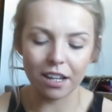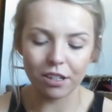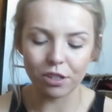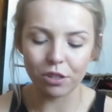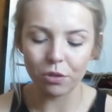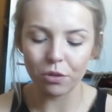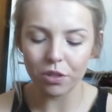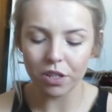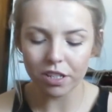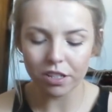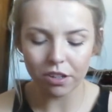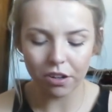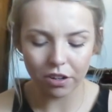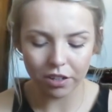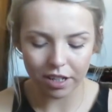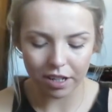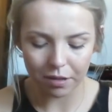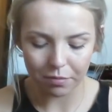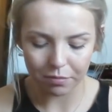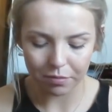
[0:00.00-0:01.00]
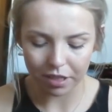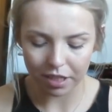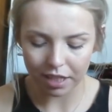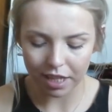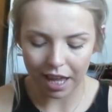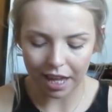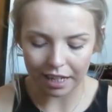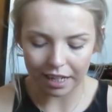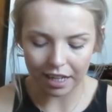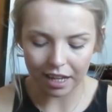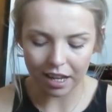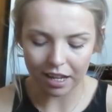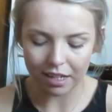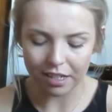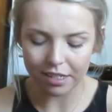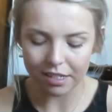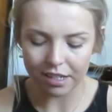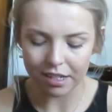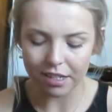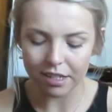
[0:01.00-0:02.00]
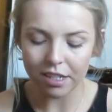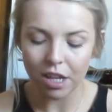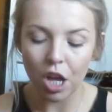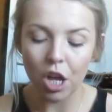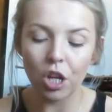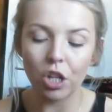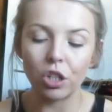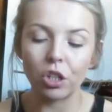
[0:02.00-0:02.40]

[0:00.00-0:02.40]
I saw this on um, Kaiser's